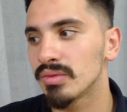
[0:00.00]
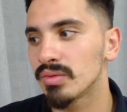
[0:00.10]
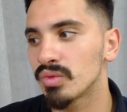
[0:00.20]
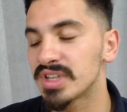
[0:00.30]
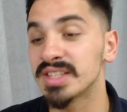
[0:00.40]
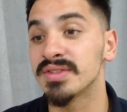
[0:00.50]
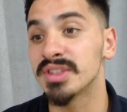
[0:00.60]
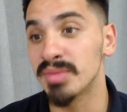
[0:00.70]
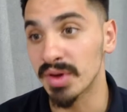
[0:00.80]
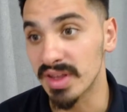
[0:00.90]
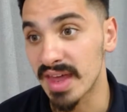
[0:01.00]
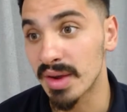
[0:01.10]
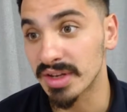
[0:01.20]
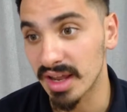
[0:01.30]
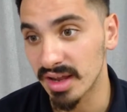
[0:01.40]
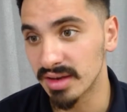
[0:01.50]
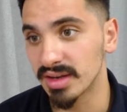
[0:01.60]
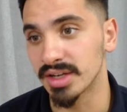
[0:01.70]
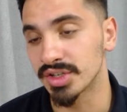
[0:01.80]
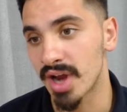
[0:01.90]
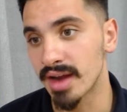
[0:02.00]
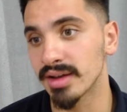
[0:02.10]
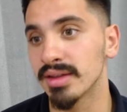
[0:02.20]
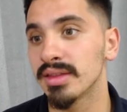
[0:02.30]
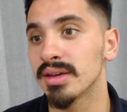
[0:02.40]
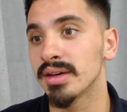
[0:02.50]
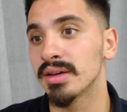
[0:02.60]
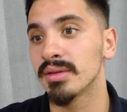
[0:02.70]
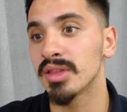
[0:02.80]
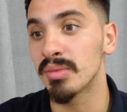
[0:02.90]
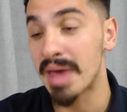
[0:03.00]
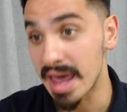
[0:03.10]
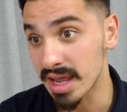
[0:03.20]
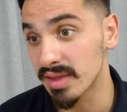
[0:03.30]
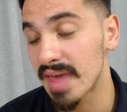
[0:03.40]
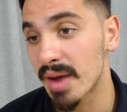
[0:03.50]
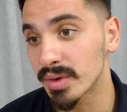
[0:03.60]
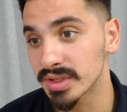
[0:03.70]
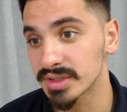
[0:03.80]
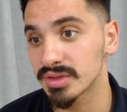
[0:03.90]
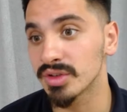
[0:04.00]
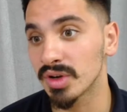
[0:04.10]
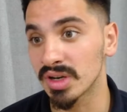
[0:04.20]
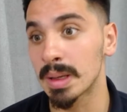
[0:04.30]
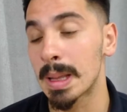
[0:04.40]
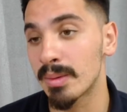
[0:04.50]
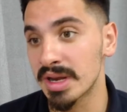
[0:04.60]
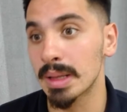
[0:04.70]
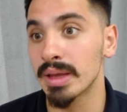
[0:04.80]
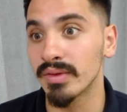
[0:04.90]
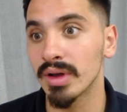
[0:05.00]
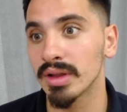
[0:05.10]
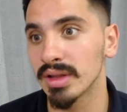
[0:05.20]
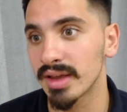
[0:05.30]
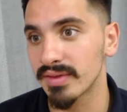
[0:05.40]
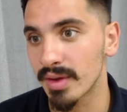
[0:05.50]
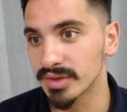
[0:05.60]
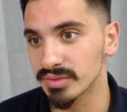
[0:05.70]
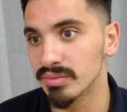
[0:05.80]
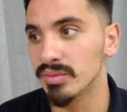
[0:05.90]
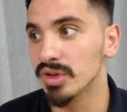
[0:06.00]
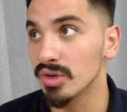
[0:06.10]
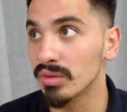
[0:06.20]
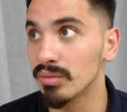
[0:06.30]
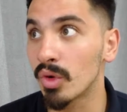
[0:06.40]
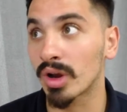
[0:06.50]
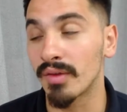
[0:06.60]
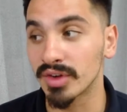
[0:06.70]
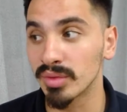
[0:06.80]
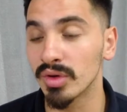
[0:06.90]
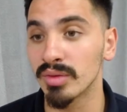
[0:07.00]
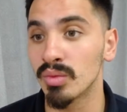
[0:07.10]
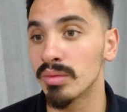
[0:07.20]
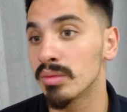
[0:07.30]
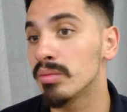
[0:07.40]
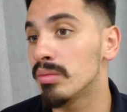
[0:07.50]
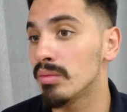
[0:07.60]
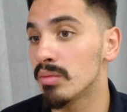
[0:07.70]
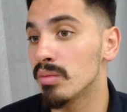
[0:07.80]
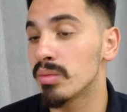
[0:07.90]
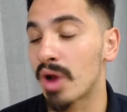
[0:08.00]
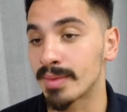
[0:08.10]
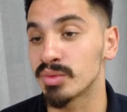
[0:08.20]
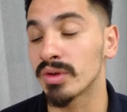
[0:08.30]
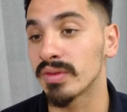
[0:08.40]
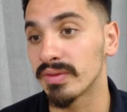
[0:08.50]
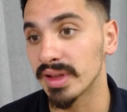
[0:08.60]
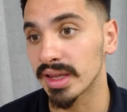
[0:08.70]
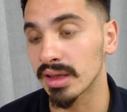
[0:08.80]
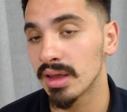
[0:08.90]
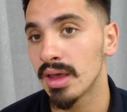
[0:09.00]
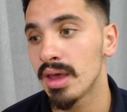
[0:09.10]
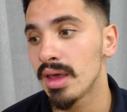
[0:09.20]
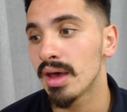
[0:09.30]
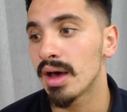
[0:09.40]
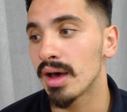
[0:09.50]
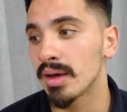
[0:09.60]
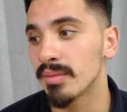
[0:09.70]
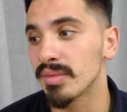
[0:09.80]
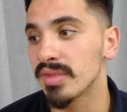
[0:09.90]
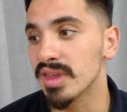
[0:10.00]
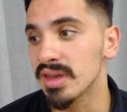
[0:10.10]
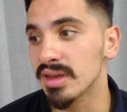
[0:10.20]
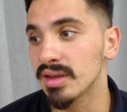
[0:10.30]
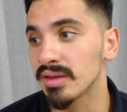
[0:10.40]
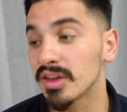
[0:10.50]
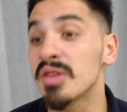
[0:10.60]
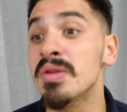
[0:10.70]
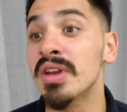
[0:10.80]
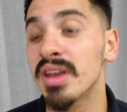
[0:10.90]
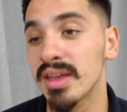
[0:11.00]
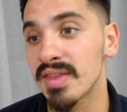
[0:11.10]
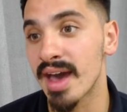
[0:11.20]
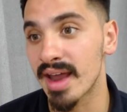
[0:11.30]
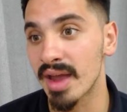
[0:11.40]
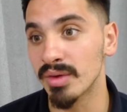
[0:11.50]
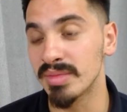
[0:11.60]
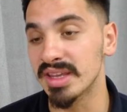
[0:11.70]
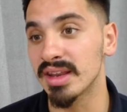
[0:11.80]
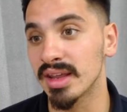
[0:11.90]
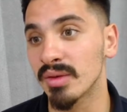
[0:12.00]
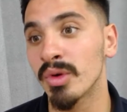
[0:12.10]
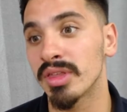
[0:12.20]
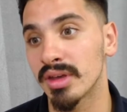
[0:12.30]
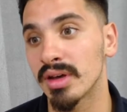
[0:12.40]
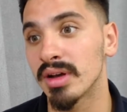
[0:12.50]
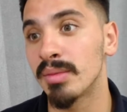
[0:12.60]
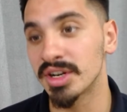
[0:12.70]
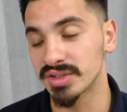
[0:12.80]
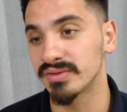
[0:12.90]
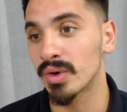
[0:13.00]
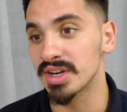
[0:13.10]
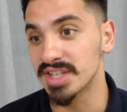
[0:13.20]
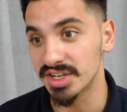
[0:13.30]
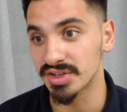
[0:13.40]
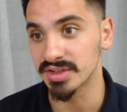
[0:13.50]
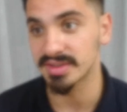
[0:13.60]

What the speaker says: sense of stability that I would get in China, the pay that was going to allow me to live a life that was more comfortable and perhaps more fulfilling. The community that I would be getting with a bunch of foreign teachers.